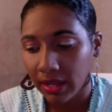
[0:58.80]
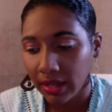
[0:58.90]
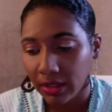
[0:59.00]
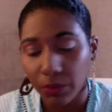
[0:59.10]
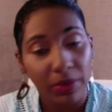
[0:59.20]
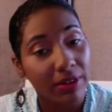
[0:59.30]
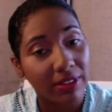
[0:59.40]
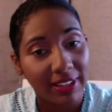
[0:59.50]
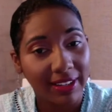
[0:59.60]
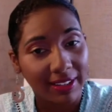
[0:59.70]
The weird
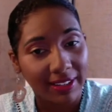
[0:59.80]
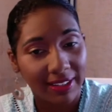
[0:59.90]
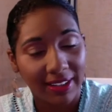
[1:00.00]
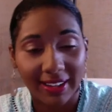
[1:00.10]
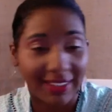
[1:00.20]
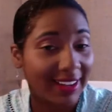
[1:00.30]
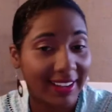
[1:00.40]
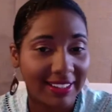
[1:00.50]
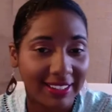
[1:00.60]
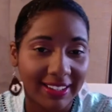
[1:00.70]
thing,
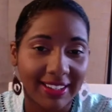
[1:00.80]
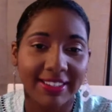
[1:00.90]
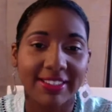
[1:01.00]
again, is